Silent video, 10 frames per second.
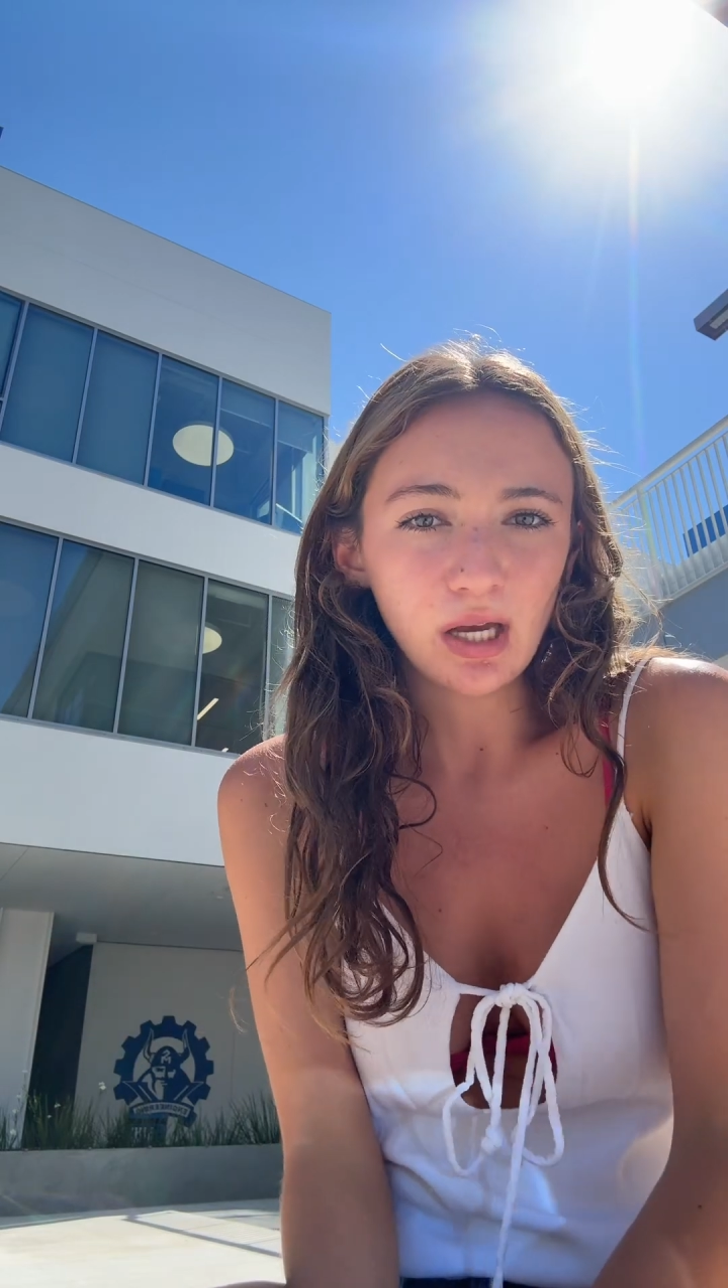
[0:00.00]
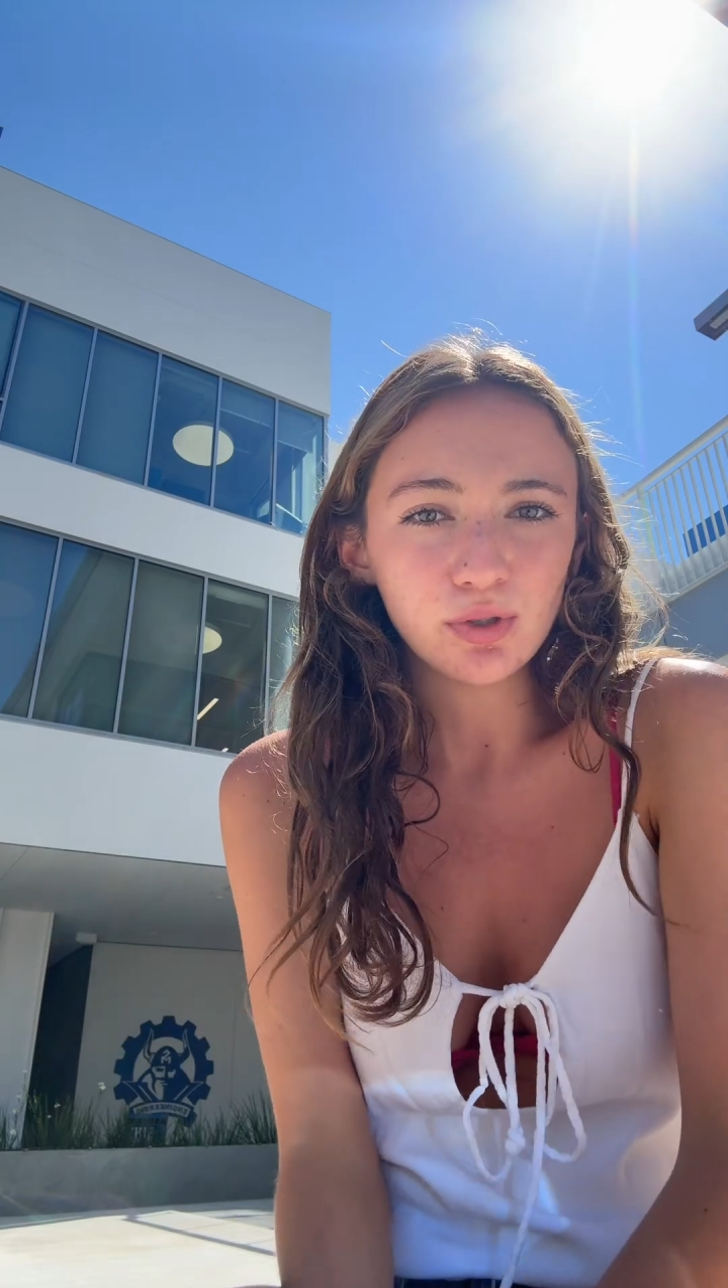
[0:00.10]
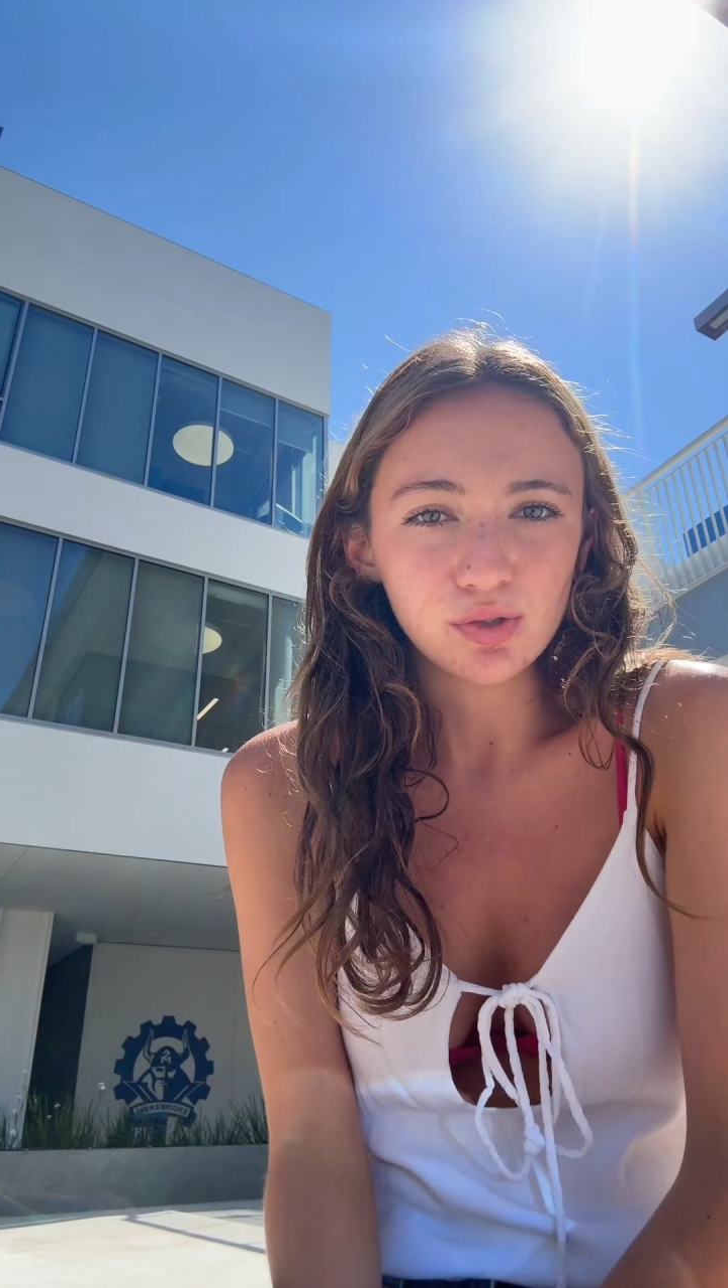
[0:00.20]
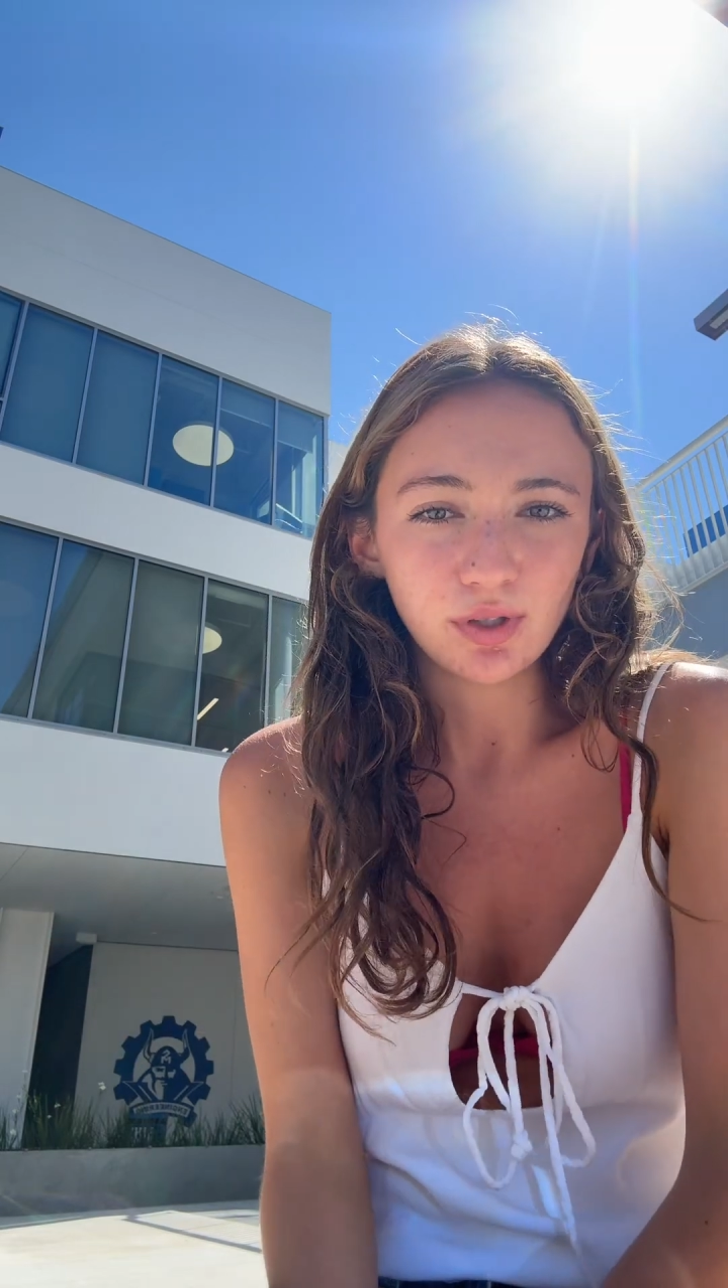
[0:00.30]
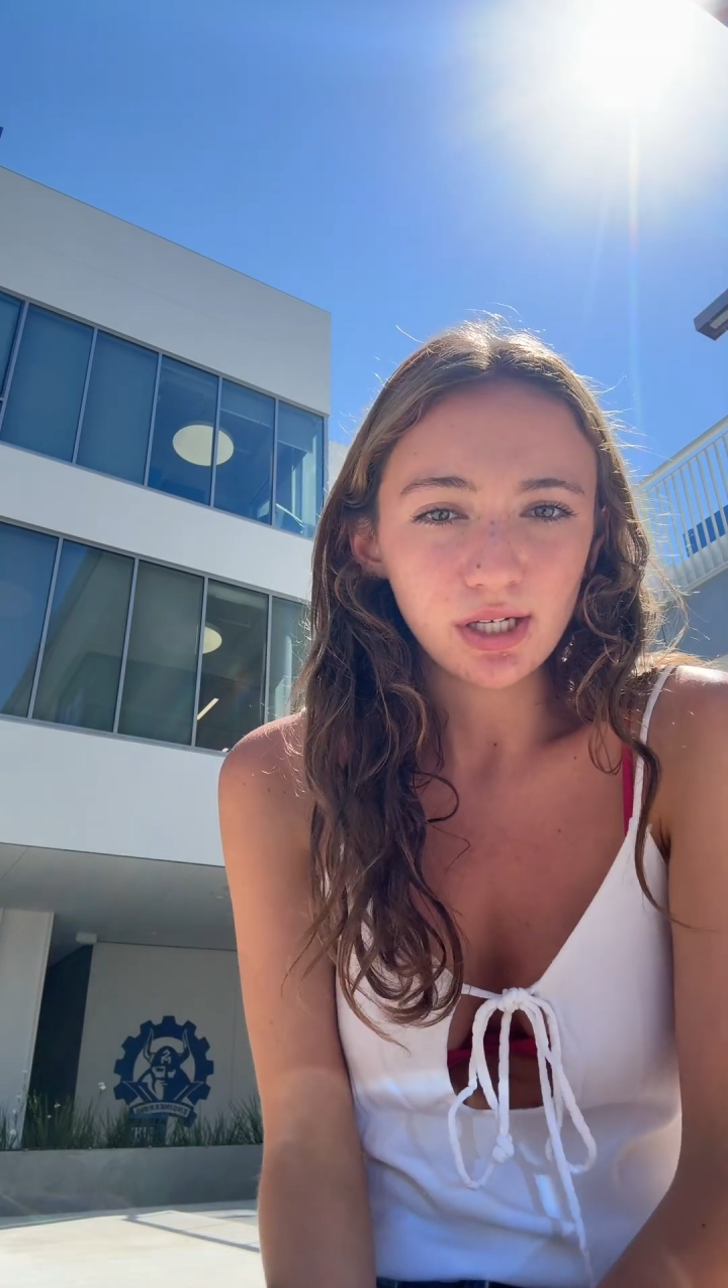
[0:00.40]

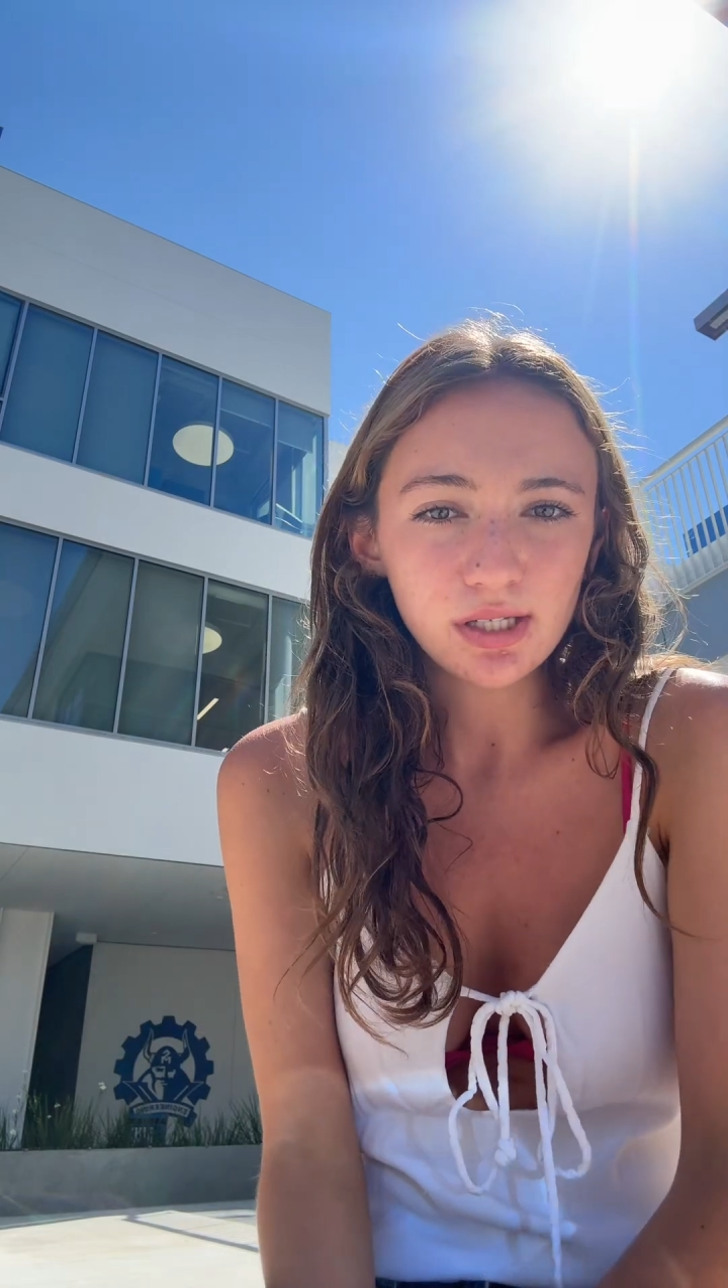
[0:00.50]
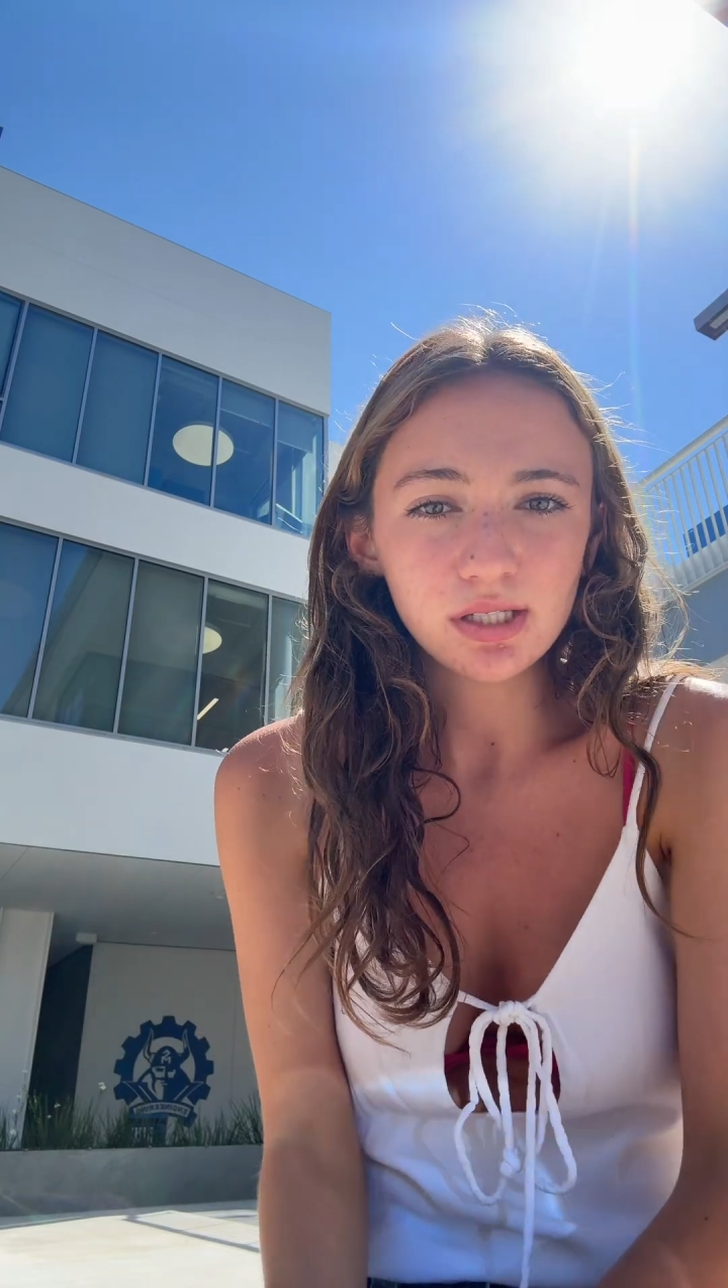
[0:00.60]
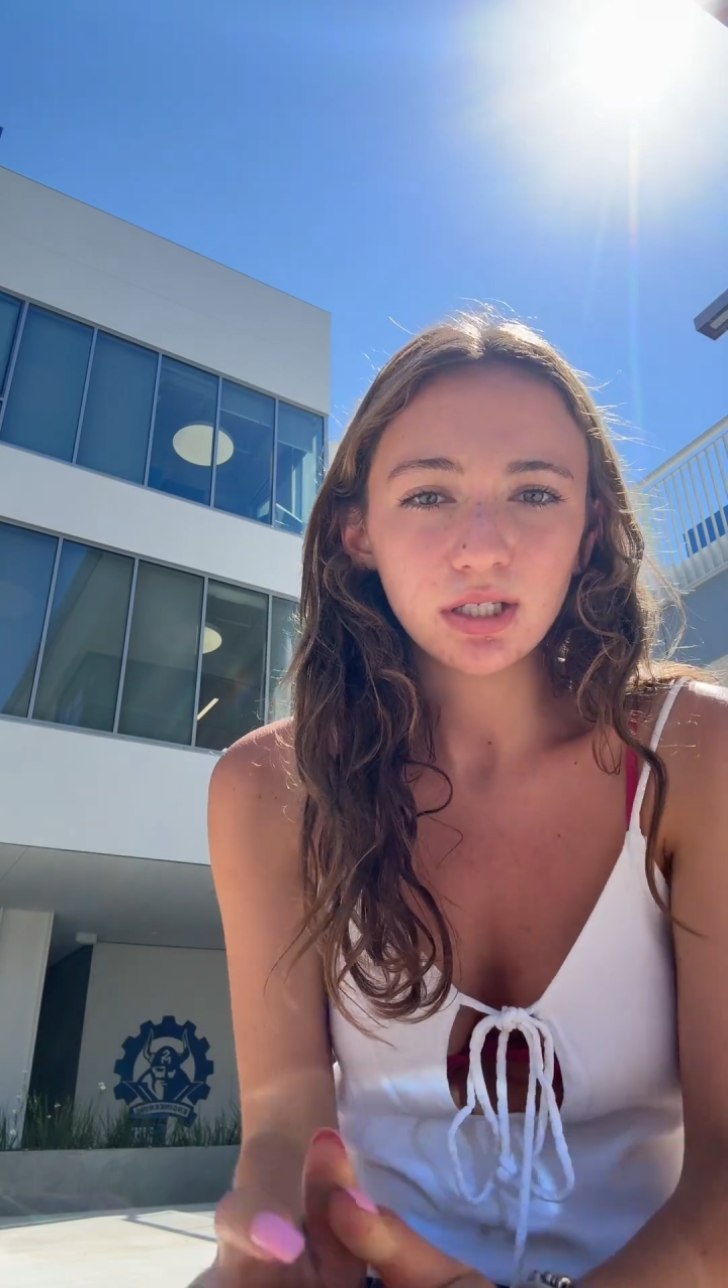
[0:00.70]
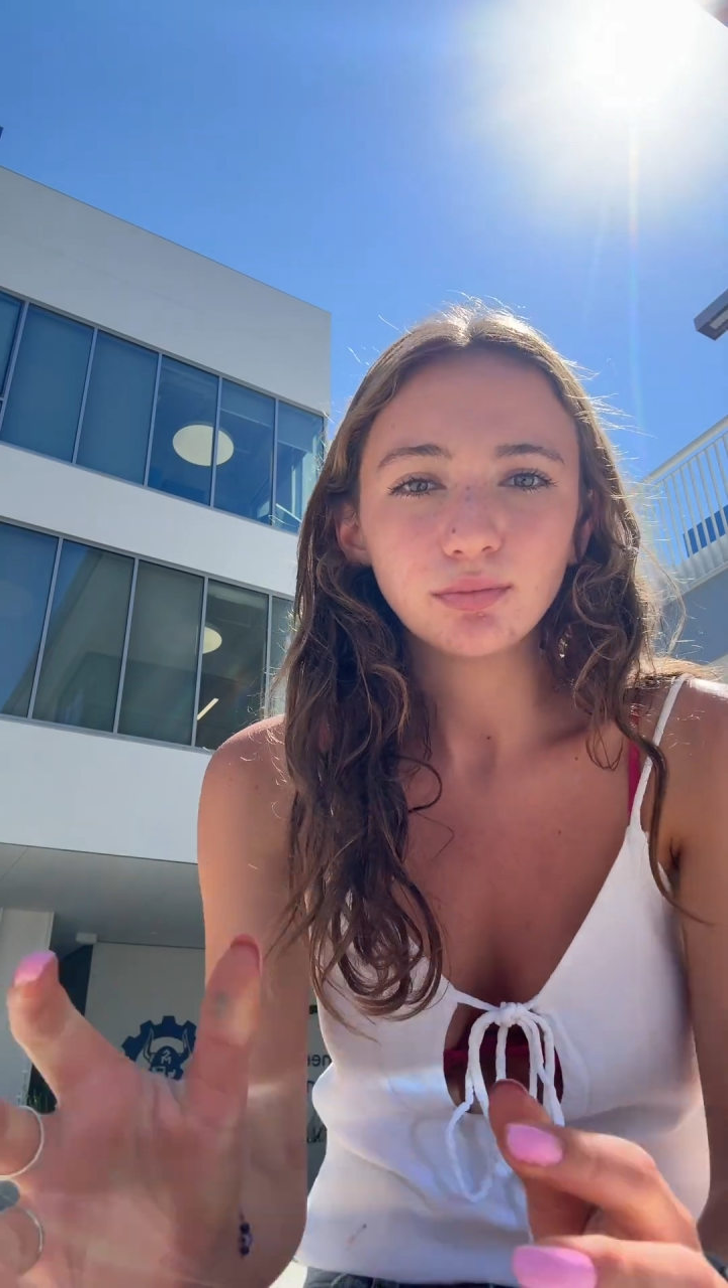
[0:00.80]
was risk.